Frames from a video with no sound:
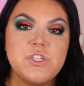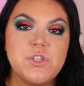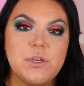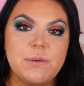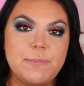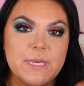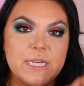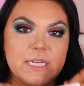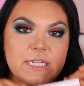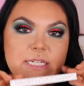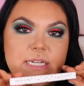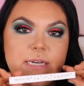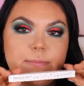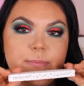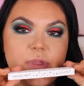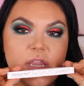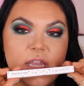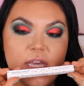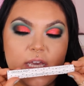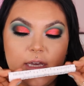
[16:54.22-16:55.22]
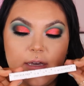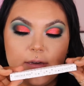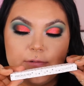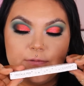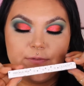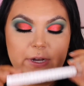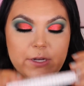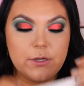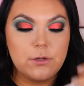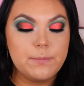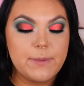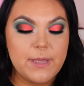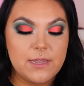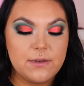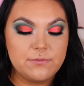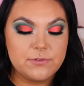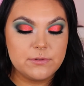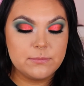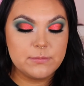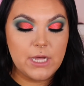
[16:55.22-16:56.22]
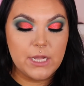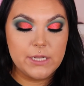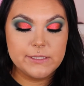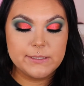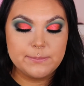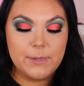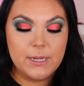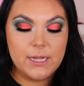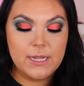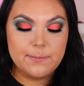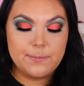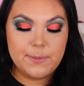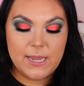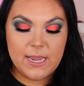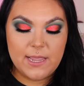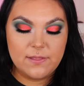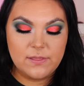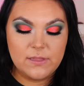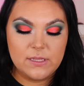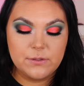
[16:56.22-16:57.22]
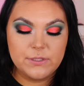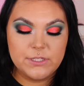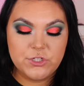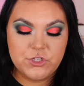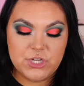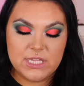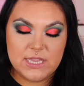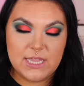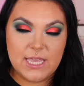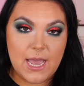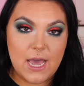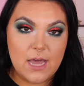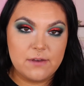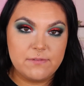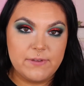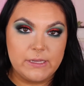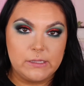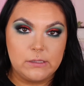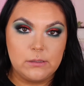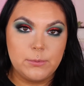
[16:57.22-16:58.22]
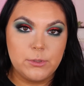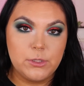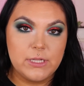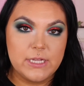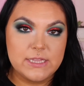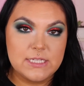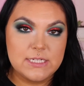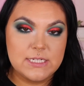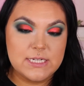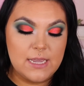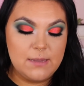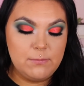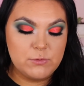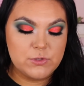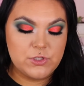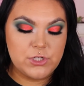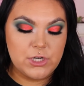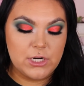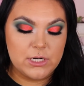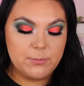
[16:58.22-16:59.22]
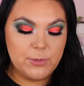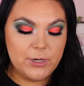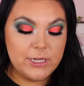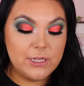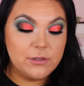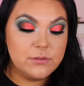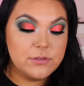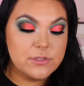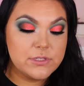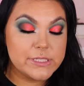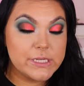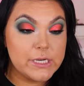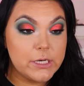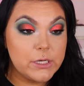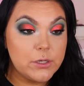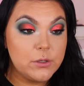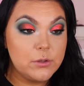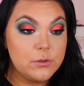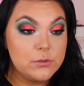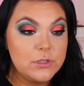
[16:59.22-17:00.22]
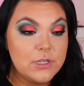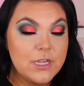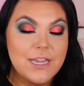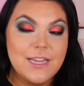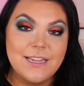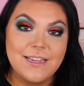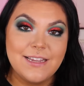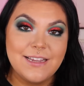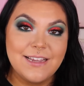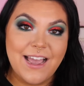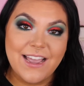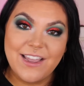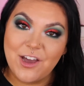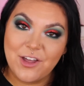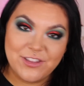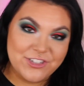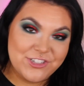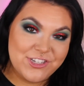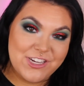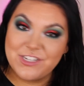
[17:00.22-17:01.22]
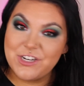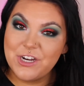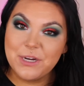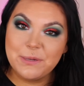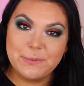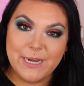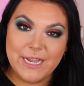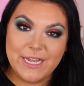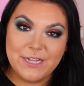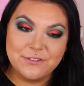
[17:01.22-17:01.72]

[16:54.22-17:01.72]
I picked up the Freckle Pen from ColourPop, and the only shade they had available at the time was dark brown, so I got the shade dark brown.